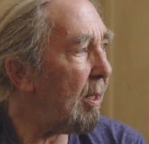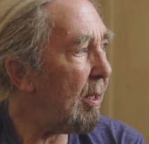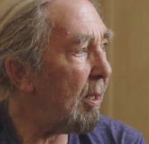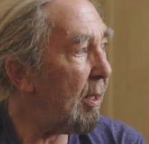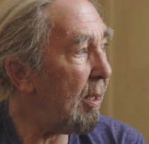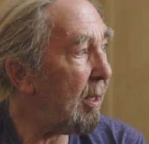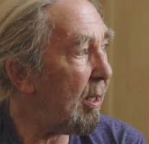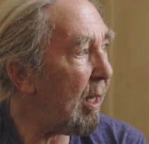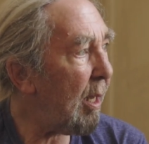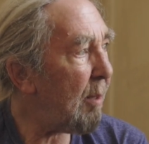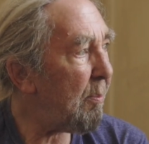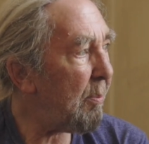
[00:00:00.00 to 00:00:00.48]

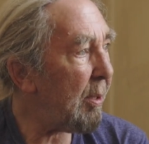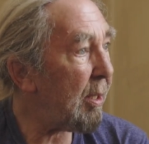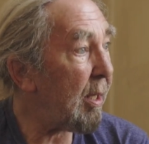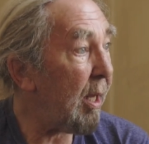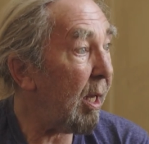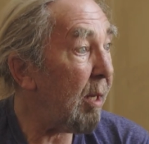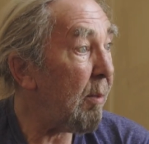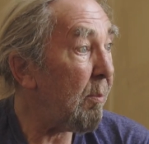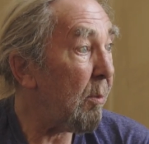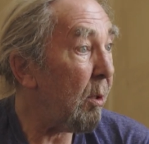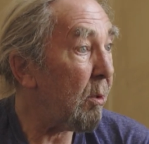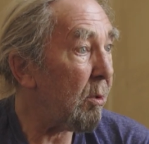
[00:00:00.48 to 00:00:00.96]
that
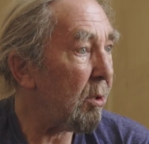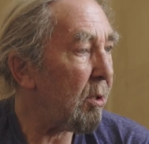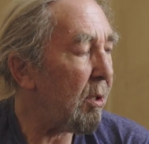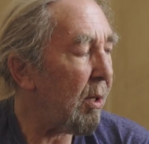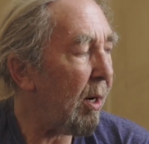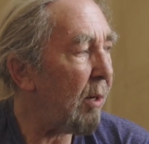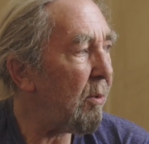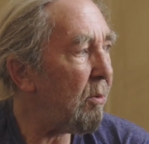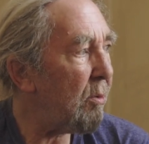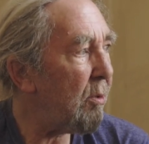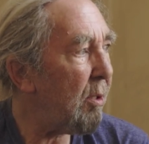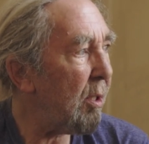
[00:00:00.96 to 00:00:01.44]
became our
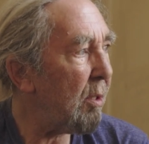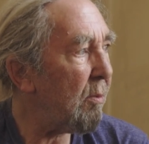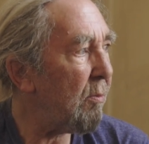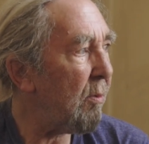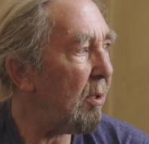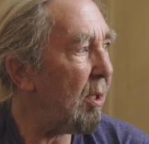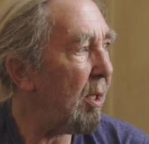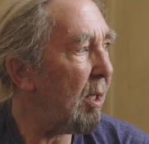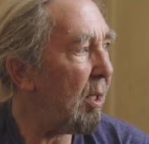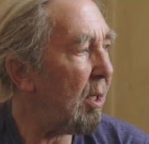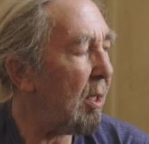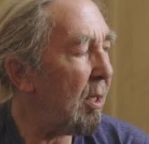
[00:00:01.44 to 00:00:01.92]
grounding
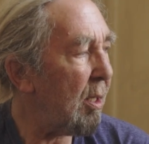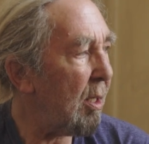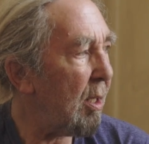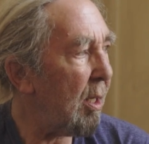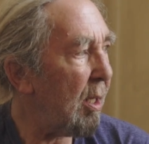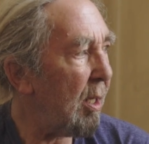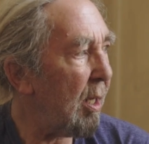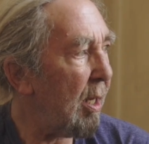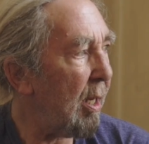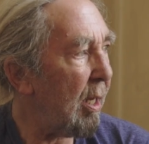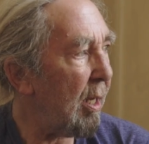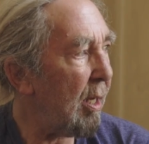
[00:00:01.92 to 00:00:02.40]
really,
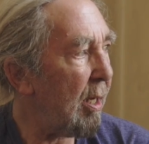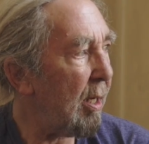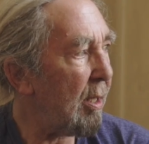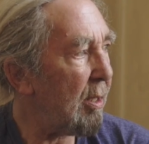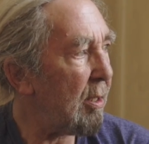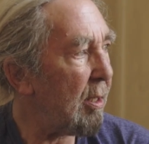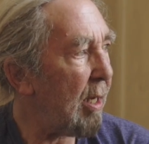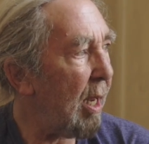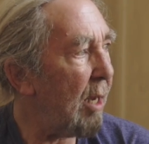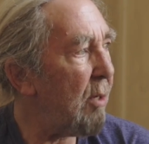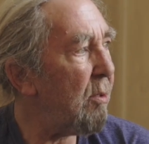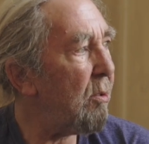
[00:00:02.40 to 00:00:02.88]

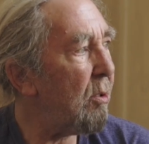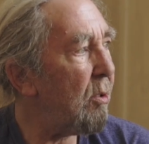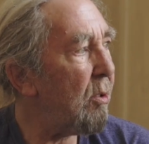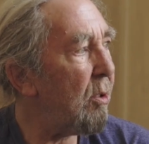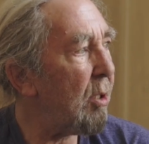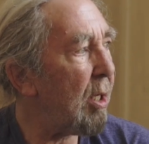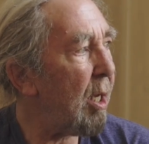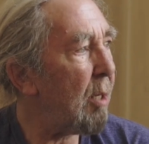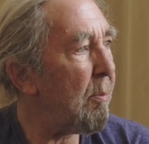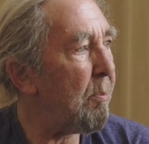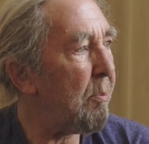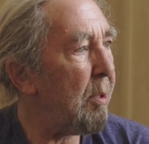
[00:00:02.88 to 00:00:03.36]
as how do you
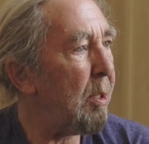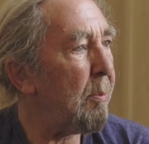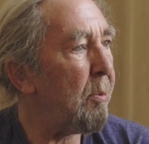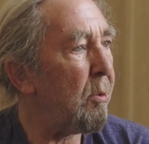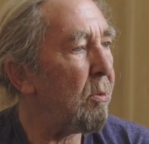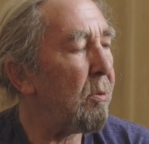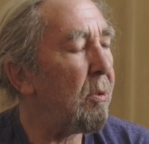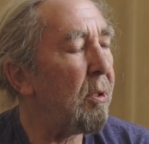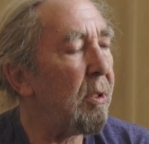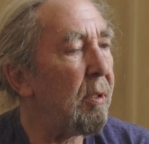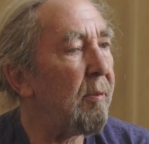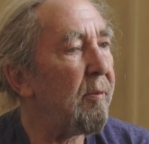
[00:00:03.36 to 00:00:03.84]
get people
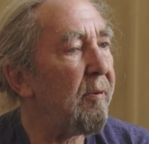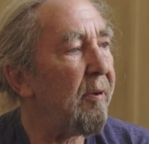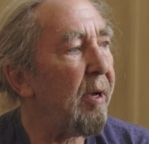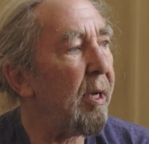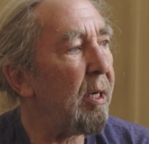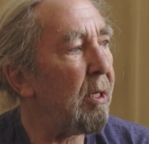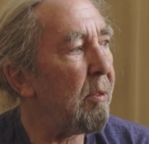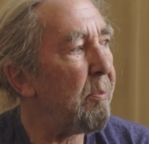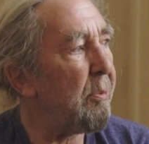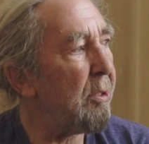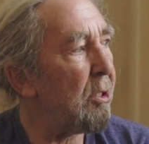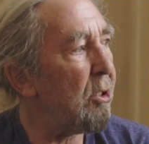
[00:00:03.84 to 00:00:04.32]
to
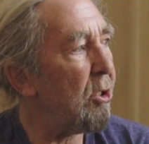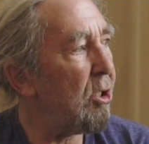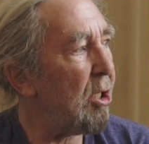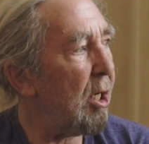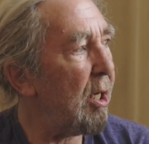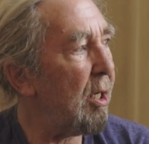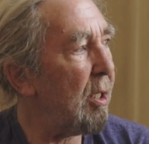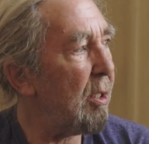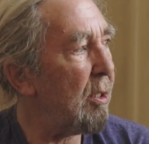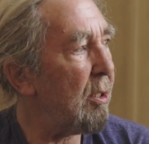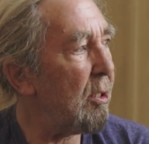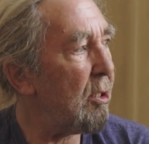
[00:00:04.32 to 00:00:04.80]
develop and
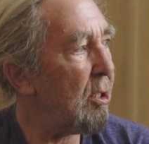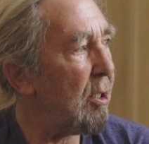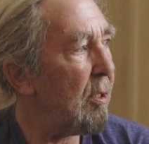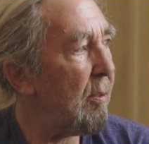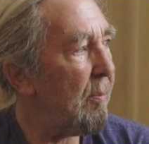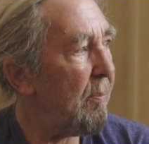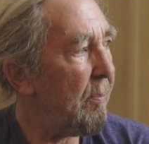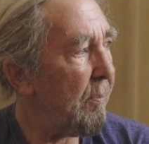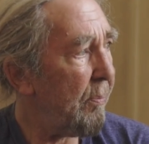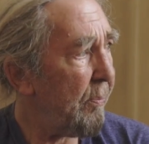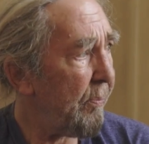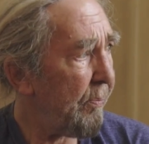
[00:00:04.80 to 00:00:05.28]
change.
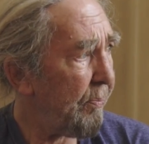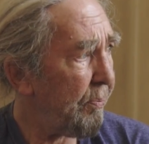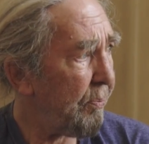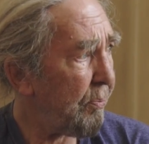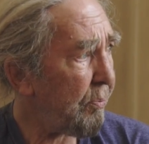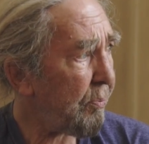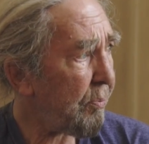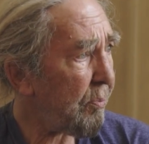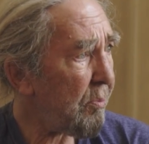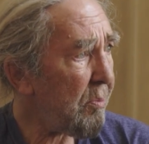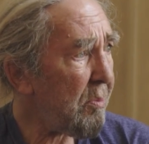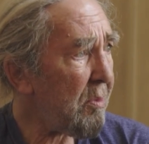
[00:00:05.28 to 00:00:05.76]

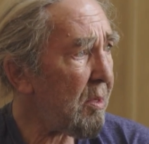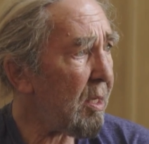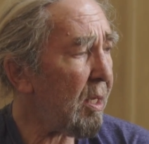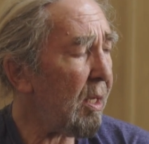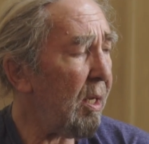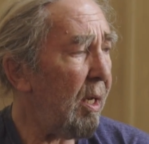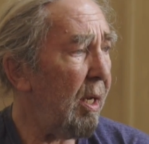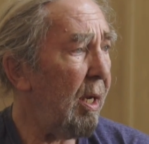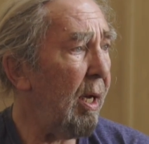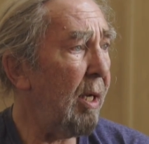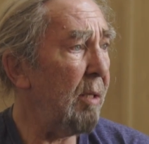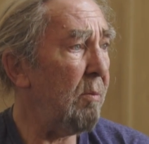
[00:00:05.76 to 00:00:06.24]

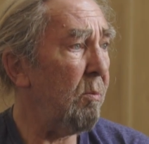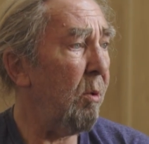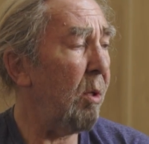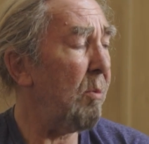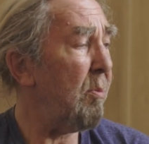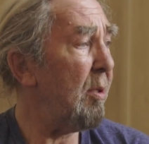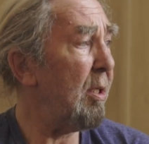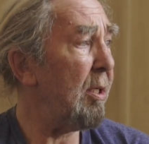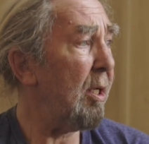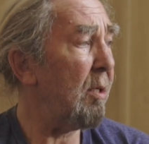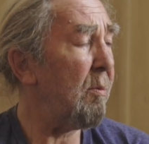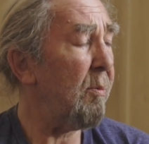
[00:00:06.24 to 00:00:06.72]
And what
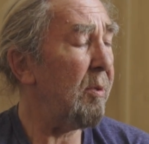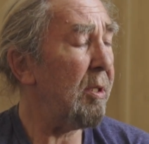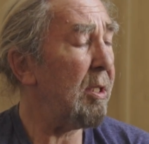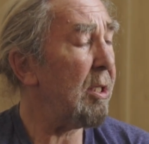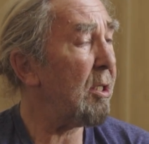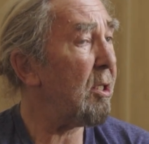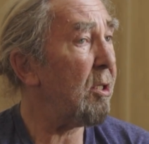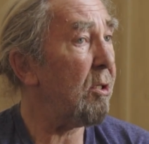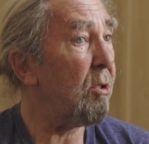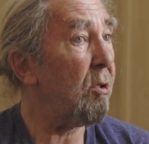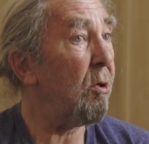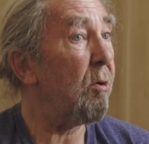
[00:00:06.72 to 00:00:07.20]
we did, we
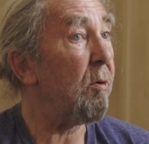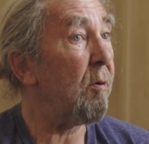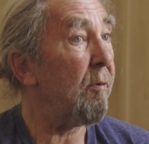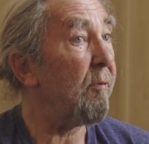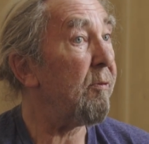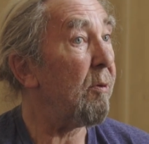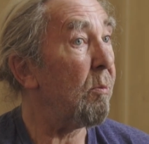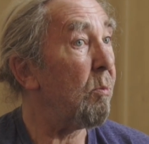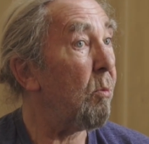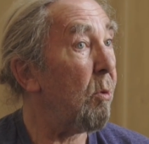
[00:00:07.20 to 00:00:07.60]
just took from